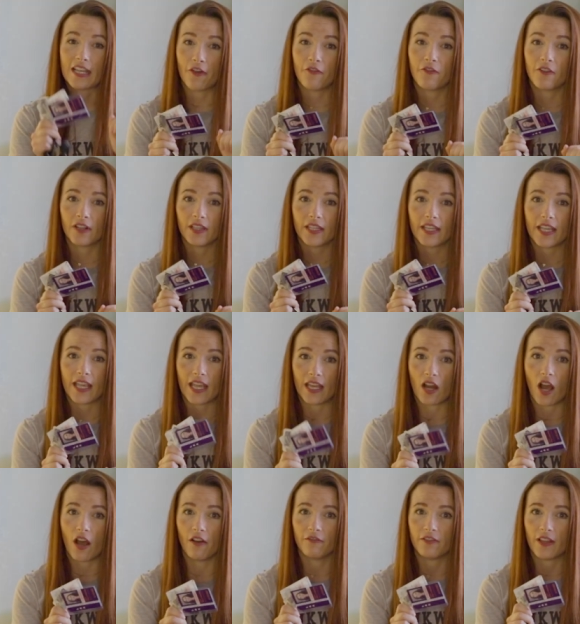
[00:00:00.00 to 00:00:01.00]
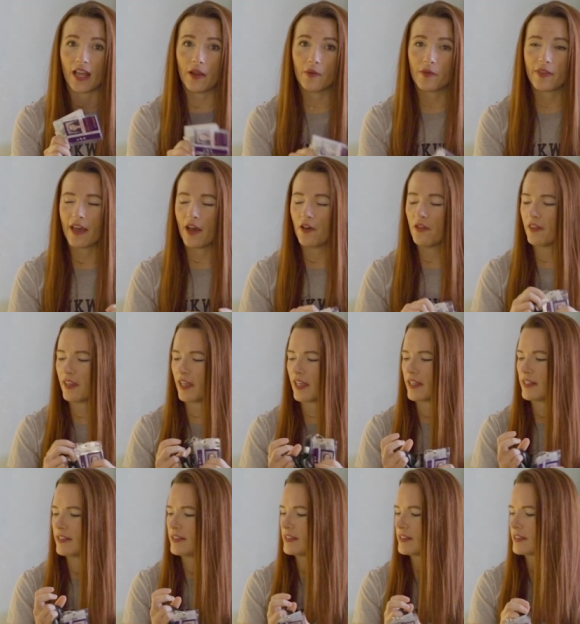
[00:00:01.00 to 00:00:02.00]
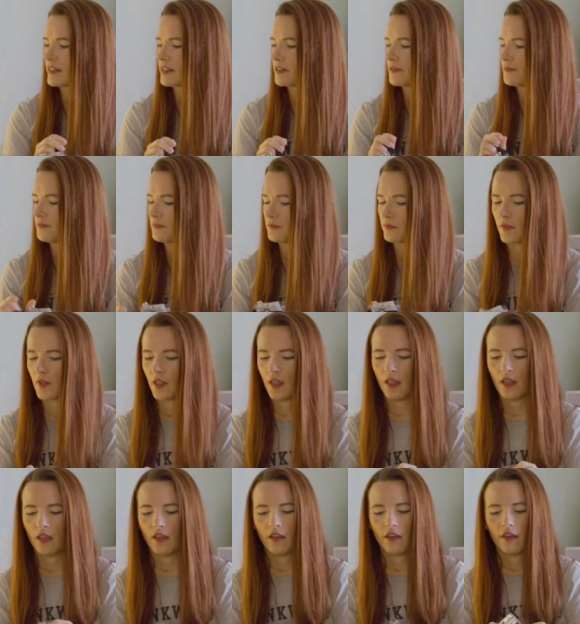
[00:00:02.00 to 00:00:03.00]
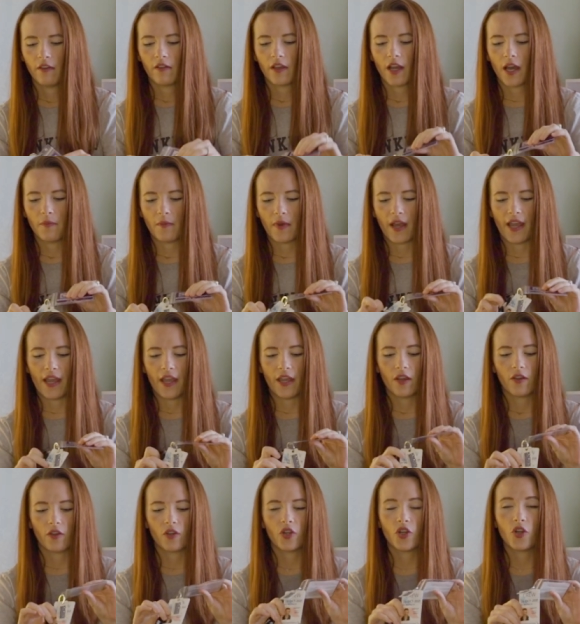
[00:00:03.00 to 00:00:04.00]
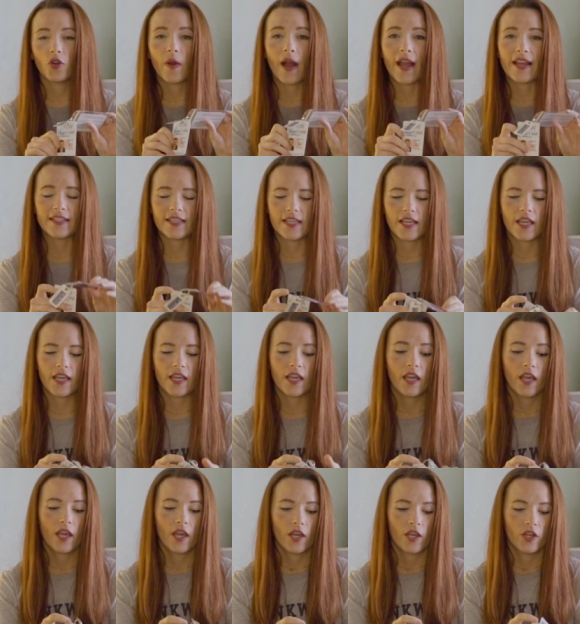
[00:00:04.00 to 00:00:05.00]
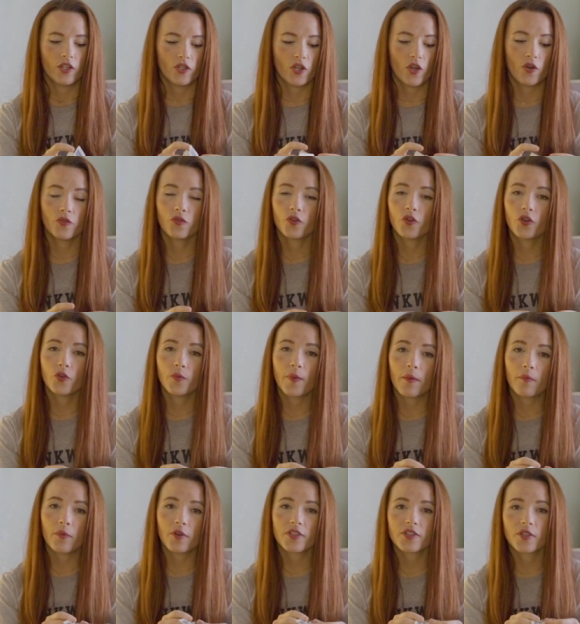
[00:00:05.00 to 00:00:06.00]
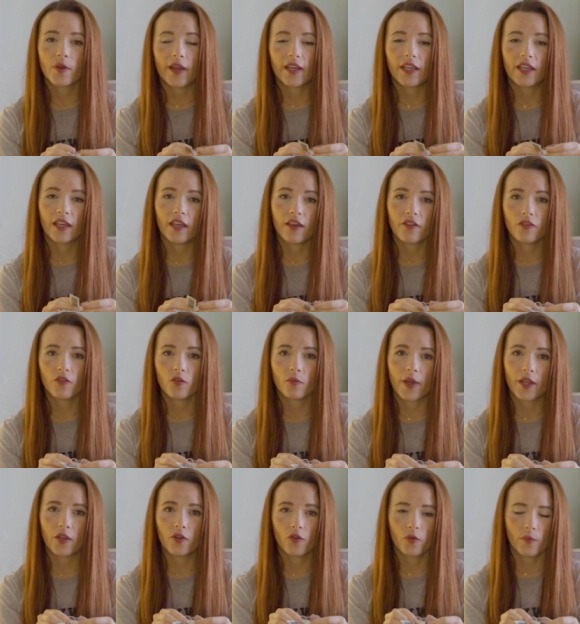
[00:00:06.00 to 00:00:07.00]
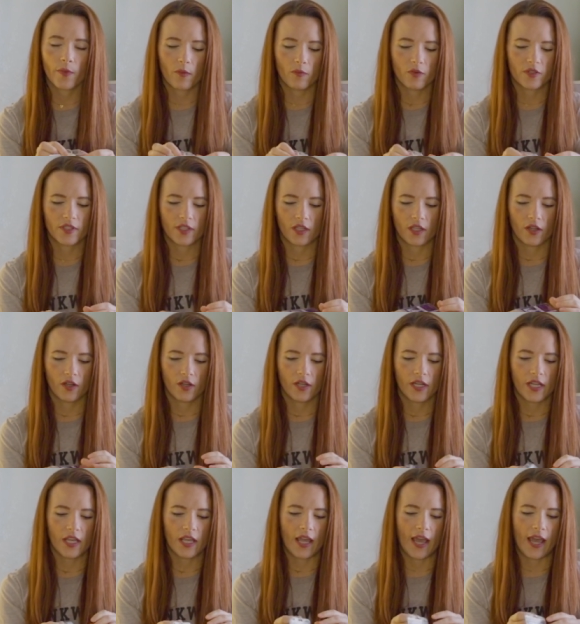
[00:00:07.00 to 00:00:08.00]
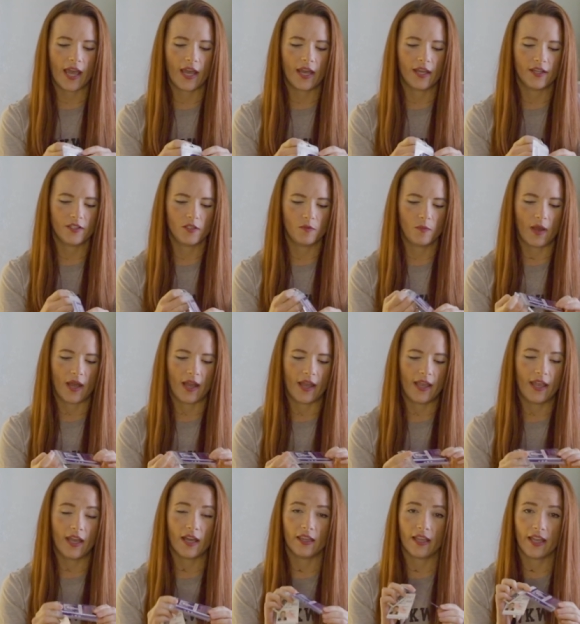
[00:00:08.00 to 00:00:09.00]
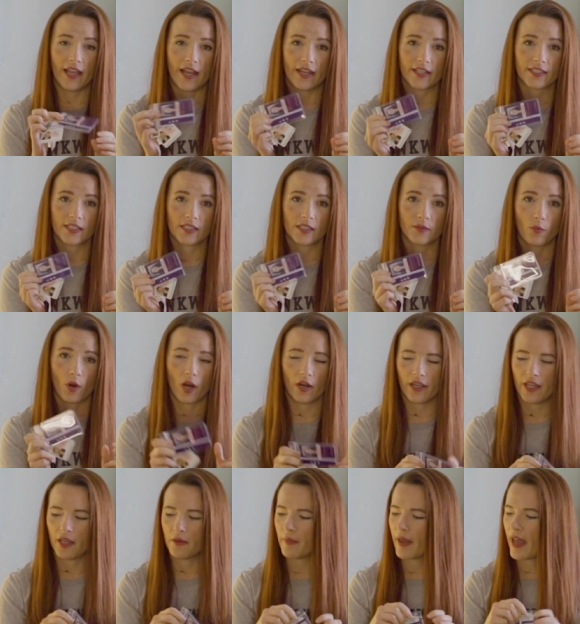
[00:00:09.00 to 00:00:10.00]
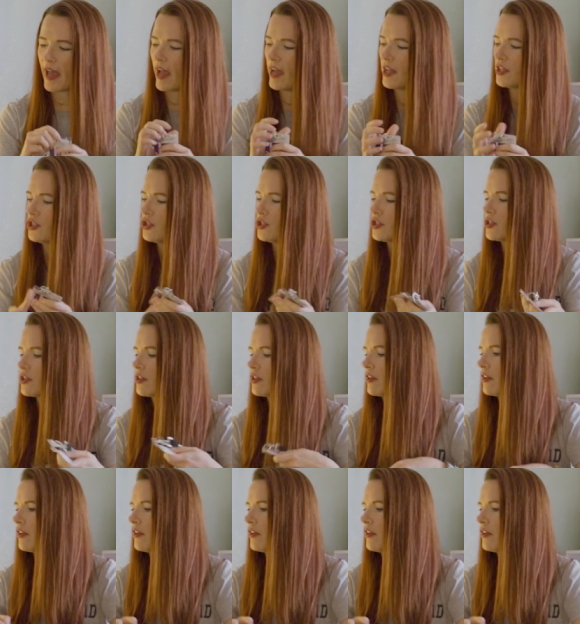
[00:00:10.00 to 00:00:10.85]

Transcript: Definitely cannot fly without these. Got my crew ID, known crew member so I can get through my crew member security and my LAX parking badge.